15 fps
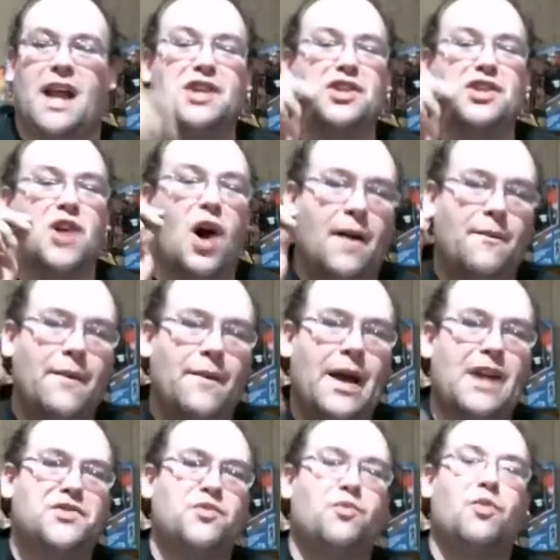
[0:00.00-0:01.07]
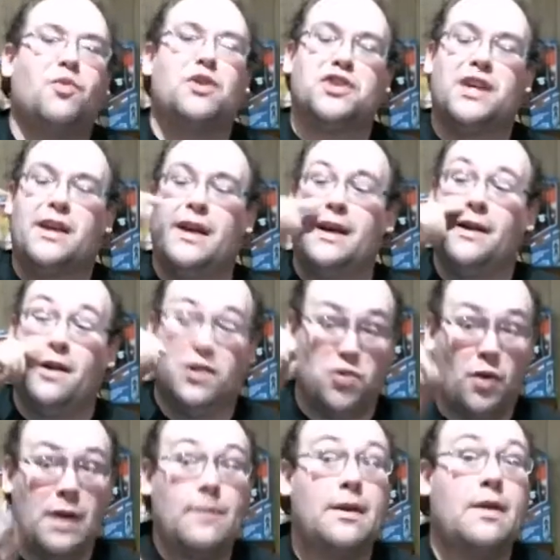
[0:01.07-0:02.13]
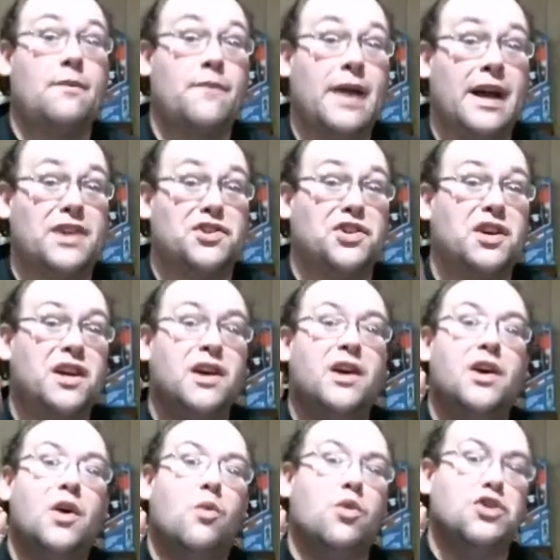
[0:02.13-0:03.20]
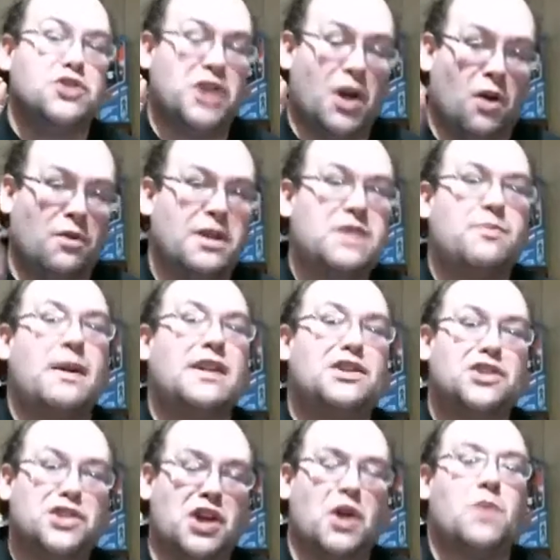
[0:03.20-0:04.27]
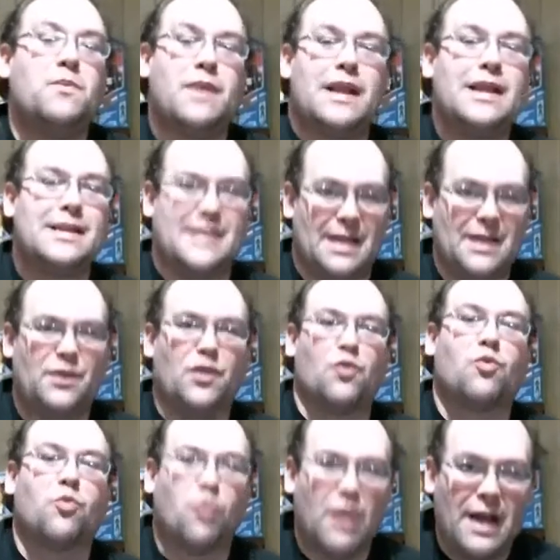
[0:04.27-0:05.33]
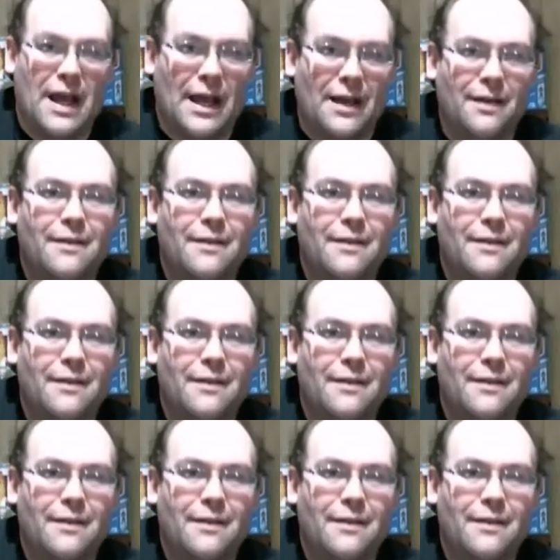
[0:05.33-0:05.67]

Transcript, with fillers: I saw a match where she, uh, a 20 minute match, where she only spent two minutes in the ring.